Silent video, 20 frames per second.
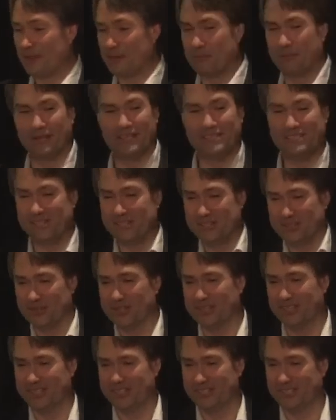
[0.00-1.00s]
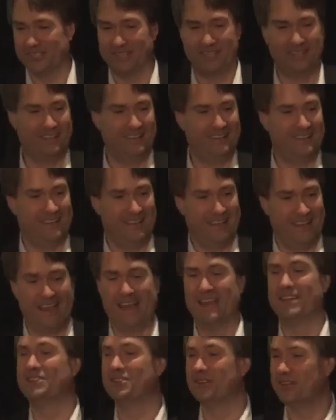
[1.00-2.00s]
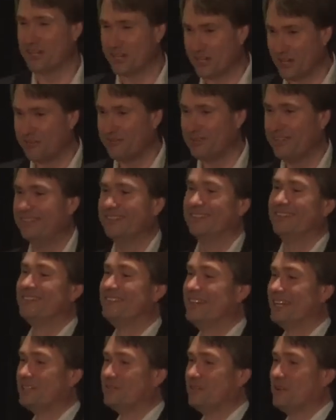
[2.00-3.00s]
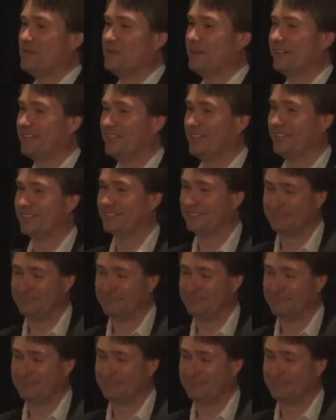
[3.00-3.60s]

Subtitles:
Please enjoy your dessert. Enjoy your coffee. And thanks very much.